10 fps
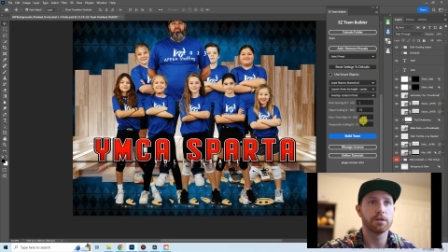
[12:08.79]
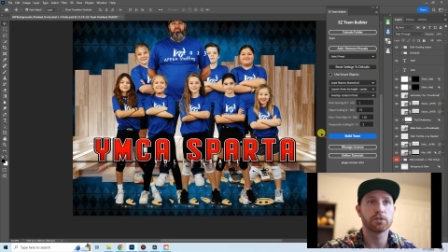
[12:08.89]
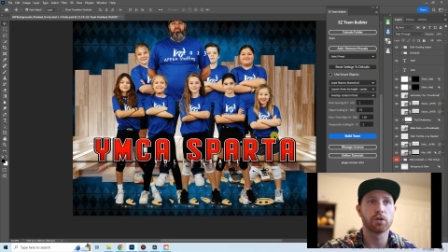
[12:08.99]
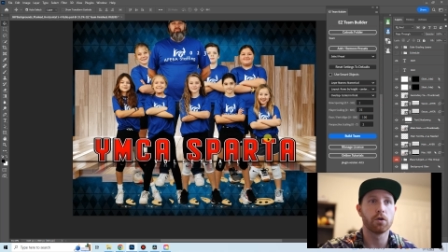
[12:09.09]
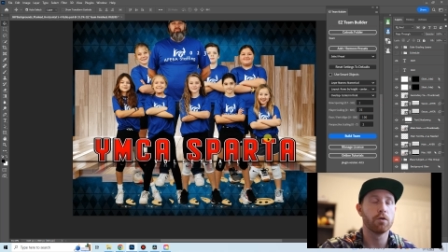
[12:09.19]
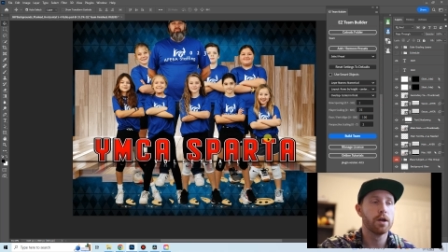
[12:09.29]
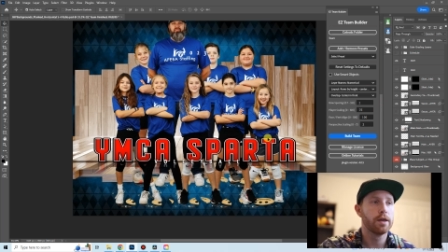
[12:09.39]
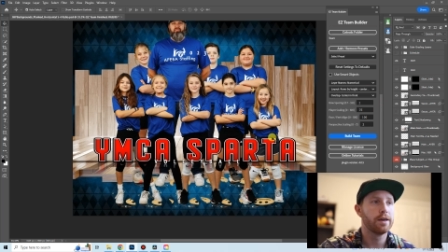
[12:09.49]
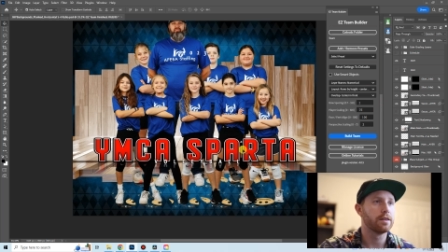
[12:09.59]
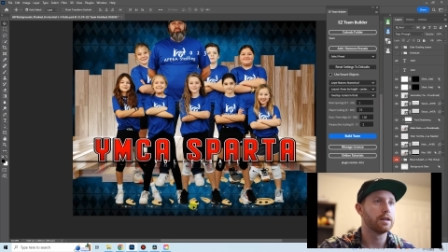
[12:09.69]
So
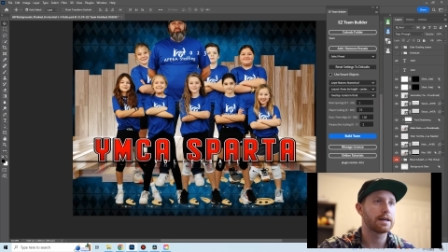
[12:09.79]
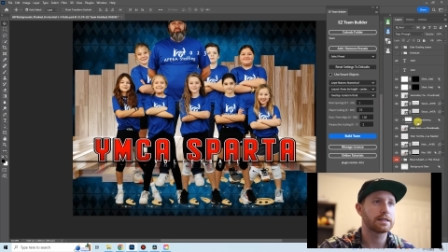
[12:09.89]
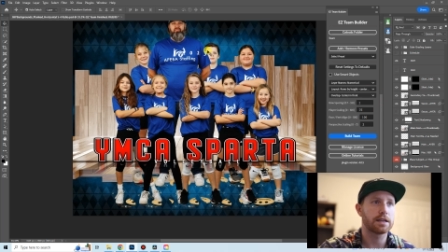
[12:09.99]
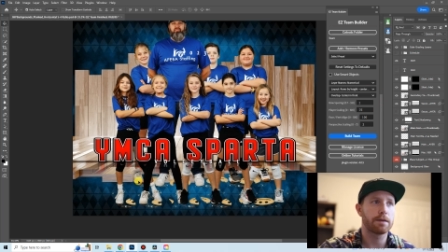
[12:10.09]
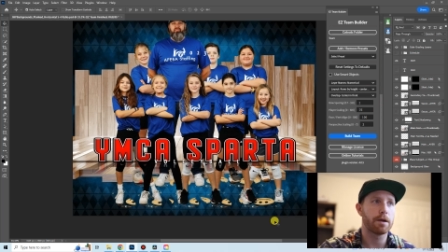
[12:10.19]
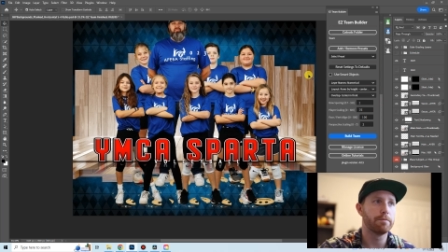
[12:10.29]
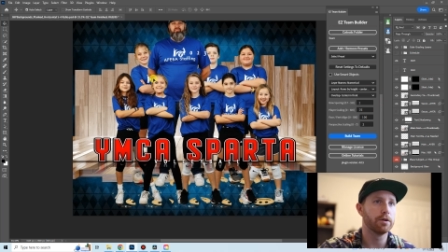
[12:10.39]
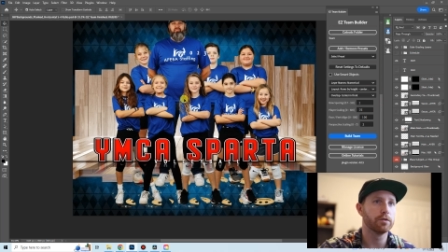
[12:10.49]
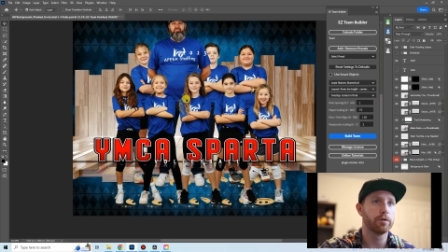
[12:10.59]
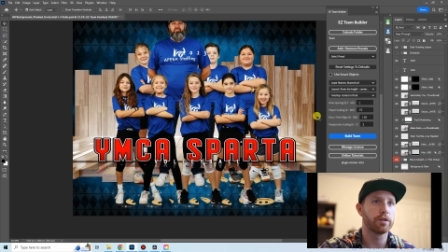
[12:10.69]
the next time I
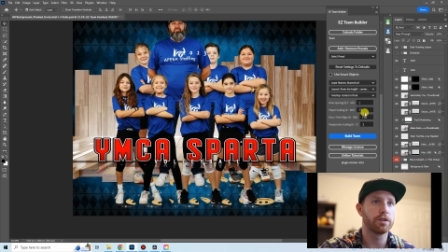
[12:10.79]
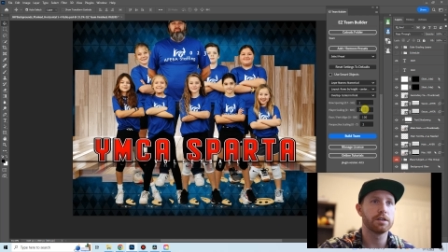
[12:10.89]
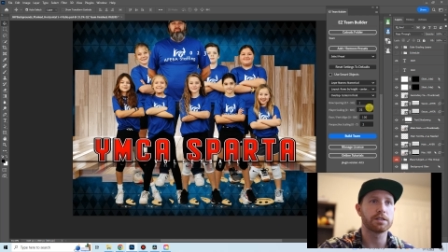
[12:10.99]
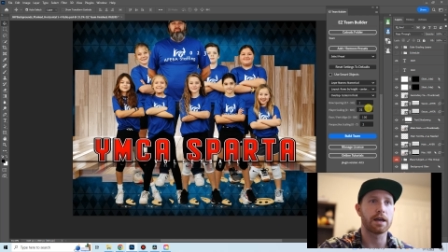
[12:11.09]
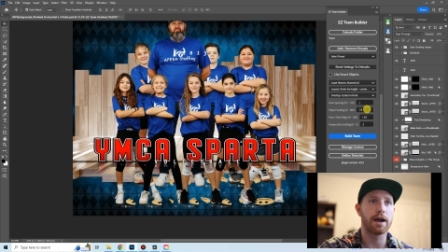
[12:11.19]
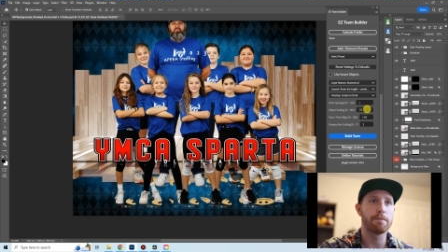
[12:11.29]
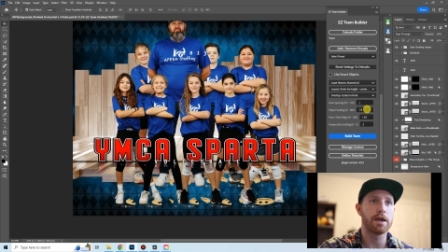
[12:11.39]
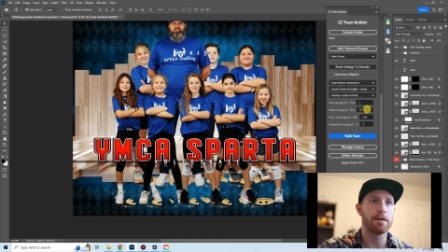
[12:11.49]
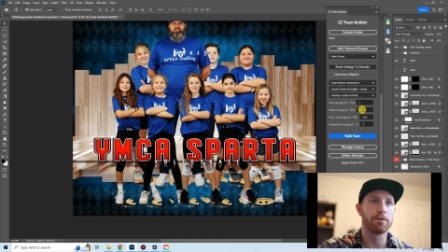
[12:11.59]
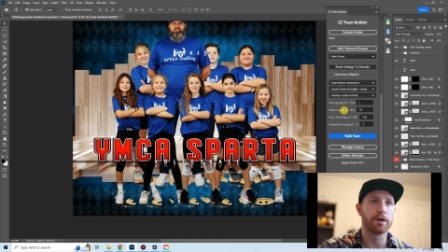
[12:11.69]
build with this, I
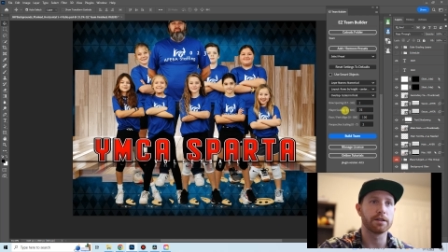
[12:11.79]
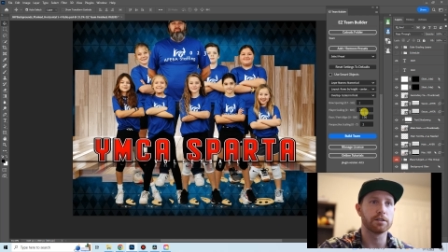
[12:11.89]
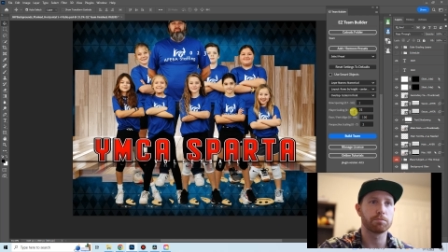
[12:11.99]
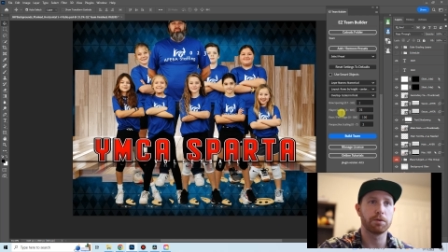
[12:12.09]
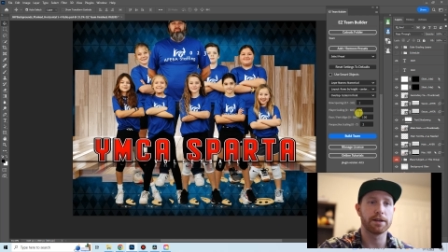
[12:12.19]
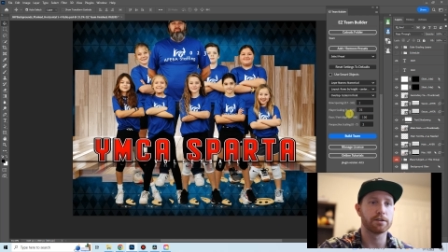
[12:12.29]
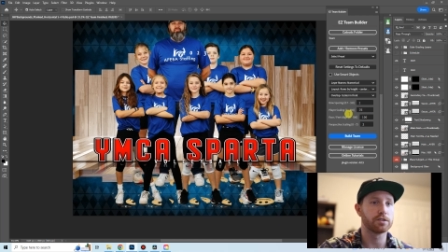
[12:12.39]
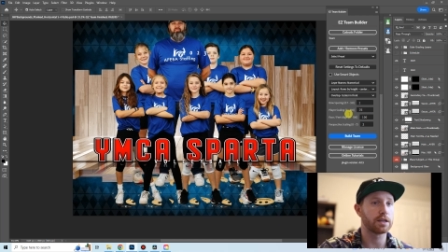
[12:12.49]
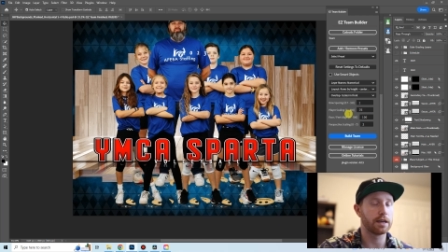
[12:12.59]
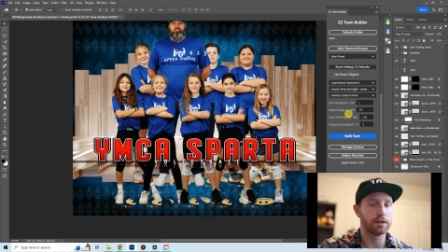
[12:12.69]
may bring this player
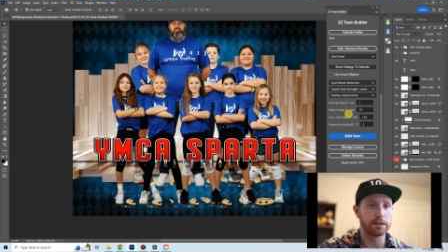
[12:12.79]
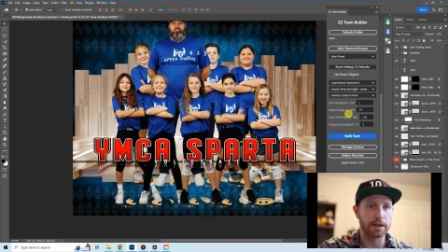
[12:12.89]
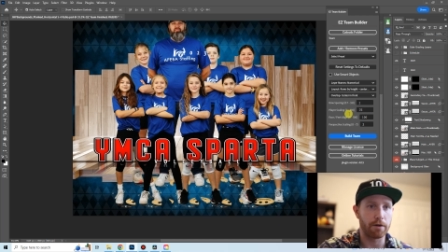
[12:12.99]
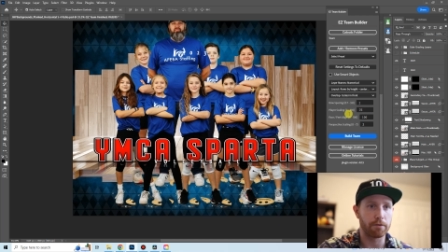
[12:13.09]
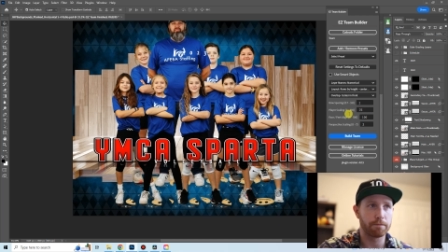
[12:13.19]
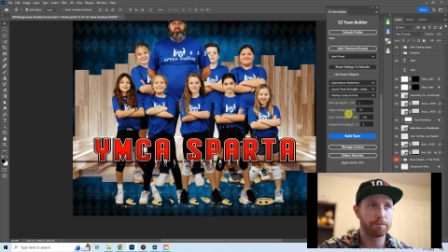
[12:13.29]
scaling down.